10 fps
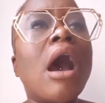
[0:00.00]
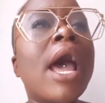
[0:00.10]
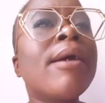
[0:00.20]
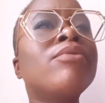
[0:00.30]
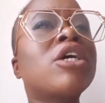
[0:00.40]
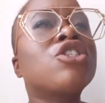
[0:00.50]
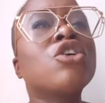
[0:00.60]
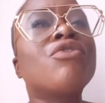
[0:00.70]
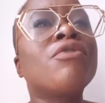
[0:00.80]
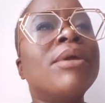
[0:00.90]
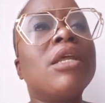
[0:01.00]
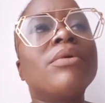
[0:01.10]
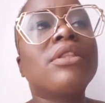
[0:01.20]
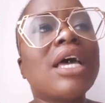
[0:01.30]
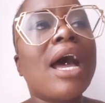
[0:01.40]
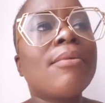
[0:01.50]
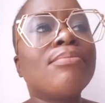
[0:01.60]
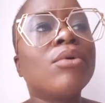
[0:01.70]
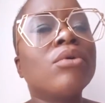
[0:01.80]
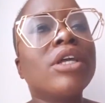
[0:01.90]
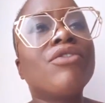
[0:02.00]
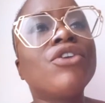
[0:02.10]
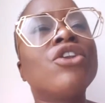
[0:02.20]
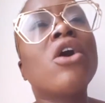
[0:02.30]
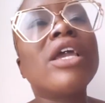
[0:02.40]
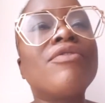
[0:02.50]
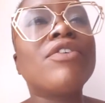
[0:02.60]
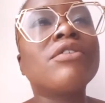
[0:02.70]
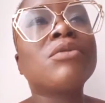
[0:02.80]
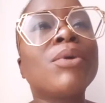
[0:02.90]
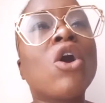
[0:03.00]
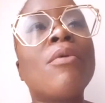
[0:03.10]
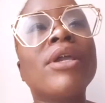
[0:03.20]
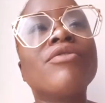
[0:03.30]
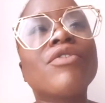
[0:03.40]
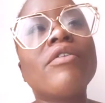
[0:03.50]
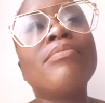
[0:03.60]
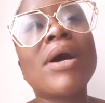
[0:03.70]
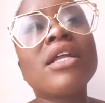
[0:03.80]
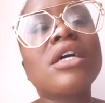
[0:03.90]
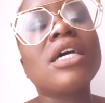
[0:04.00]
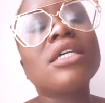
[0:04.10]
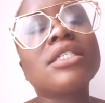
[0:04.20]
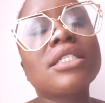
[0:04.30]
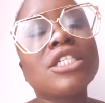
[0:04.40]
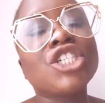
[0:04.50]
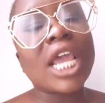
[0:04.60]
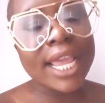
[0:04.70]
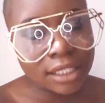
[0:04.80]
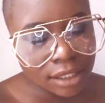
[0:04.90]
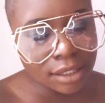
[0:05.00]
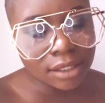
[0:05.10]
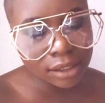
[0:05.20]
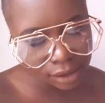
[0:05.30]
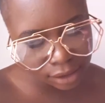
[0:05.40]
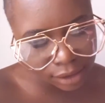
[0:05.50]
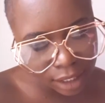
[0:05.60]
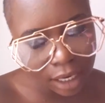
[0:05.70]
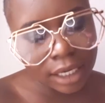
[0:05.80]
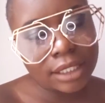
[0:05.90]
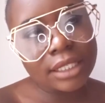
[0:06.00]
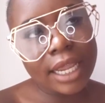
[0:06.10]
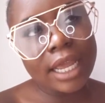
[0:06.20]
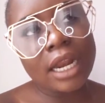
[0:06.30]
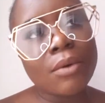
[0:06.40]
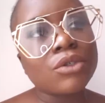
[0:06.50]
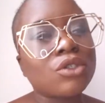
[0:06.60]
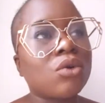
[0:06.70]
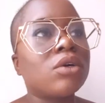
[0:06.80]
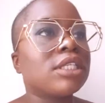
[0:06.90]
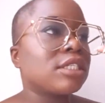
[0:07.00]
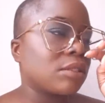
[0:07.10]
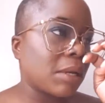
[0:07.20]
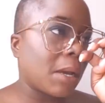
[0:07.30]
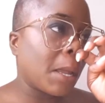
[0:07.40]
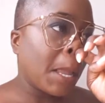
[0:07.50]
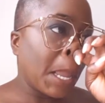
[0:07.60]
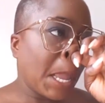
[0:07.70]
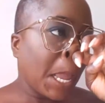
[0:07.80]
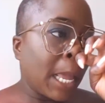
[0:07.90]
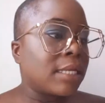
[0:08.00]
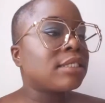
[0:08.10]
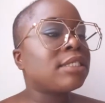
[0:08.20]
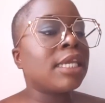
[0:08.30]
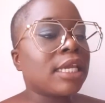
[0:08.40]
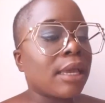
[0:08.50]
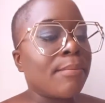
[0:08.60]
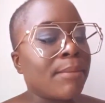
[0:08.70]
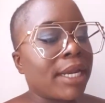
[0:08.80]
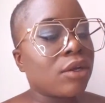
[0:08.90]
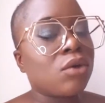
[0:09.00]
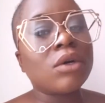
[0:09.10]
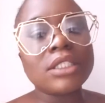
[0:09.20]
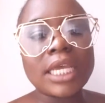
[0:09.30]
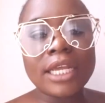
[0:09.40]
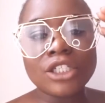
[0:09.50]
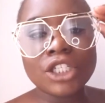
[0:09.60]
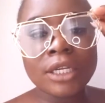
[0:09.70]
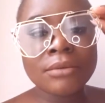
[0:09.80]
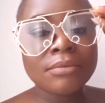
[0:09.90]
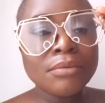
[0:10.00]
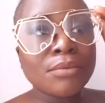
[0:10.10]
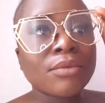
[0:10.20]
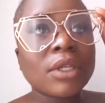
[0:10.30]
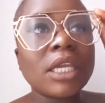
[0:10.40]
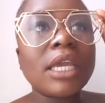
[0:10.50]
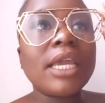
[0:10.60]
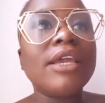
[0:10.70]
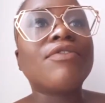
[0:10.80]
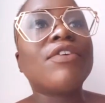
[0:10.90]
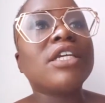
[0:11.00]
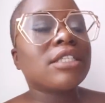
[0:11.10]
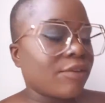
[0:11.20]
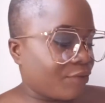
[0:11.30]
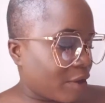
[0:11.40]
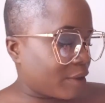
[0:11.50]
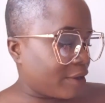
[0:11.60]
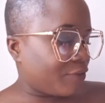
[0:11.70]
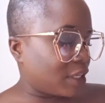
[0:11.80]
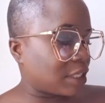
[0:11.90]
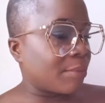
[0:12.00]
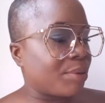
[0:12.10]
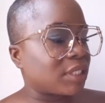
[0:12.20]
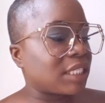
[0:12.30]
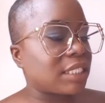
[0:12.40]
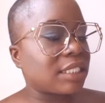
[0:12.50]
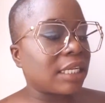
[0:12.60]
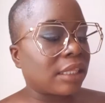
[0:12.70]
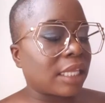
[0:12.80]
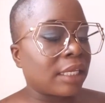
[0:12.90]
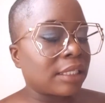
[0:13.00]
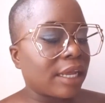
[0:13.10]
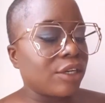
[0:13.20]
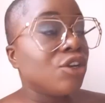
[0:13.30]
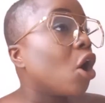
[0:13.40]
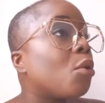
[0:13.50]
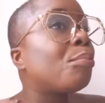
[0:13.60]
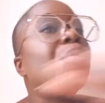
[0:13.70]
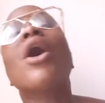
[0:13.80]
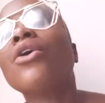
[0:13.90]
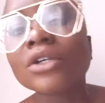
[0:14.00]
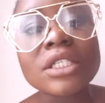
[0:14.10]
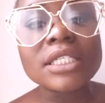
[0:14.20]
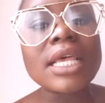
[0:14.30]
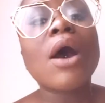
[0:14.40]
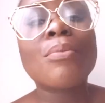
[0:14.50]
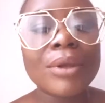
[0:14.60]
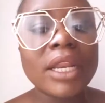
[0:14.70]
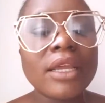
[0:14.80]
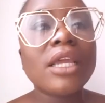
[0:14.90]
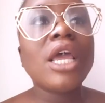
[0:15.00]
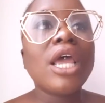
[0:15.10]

I am not so familiar with that, but if you know, if it's becoming very bad, I suggest, and I say, and I was taught this as well, seek medical attention. If it's a persisting thing that no product is helping it,